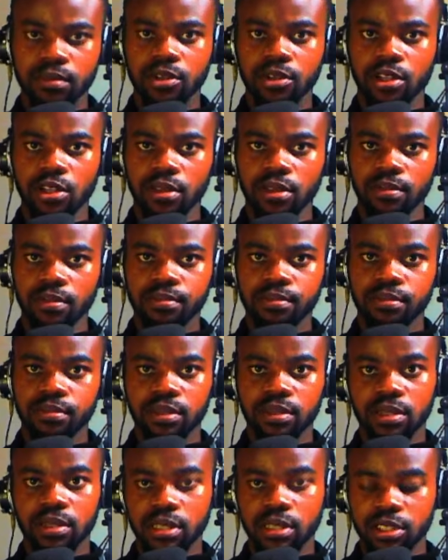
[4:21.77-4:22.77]
okay,
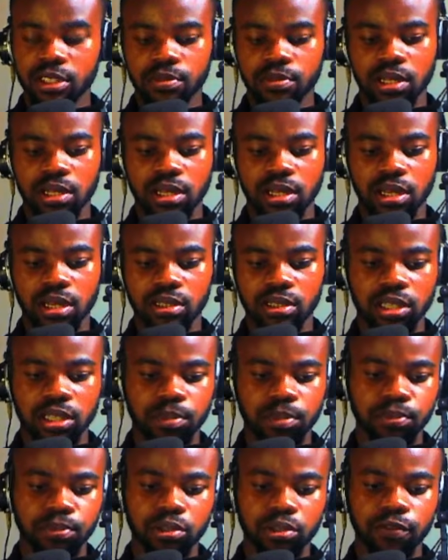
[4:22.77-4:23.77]
he did something like that. He
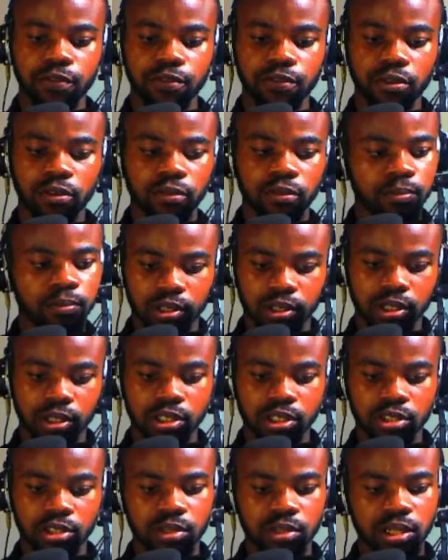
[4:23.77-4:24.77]
approached the 4.
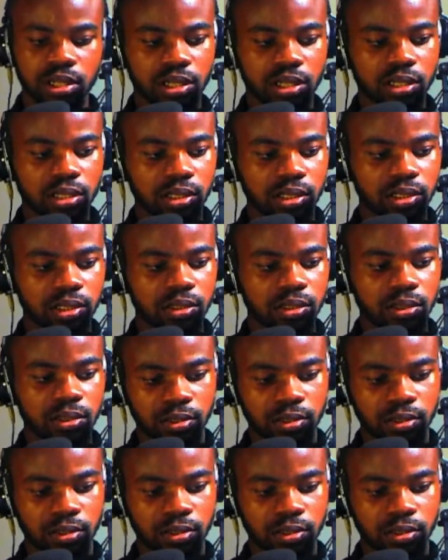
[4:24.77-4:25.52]
Okay, something like this. So